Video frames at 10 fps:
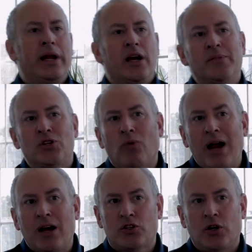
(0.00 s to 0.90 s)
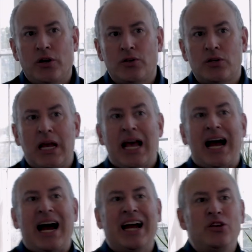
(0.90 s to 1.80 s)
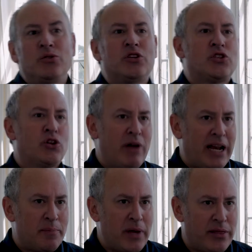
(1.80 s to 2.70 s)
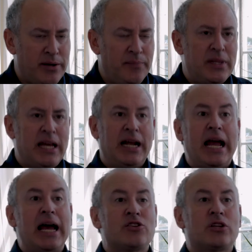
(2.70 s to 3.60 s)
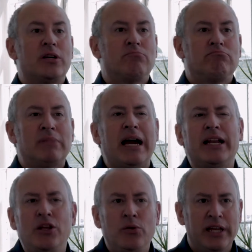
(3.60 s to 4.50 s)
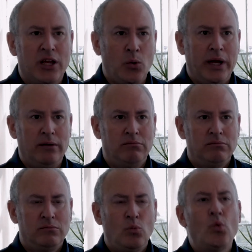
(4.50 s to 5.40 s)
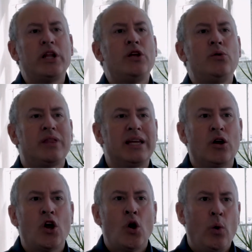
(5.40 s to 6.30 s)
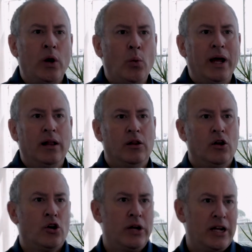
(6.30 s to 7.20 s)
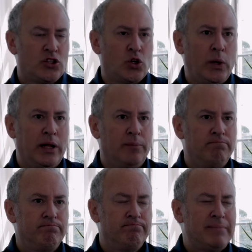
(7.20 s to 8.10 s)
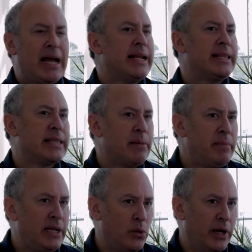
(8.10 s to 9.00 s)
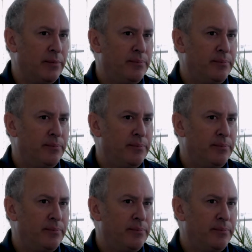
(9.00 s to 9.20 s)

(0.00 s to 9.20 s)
it comes to rock stars, I use the Socratic method and I ask, how do you think it went? What do you think went well or not so well? How do you think that meeting went?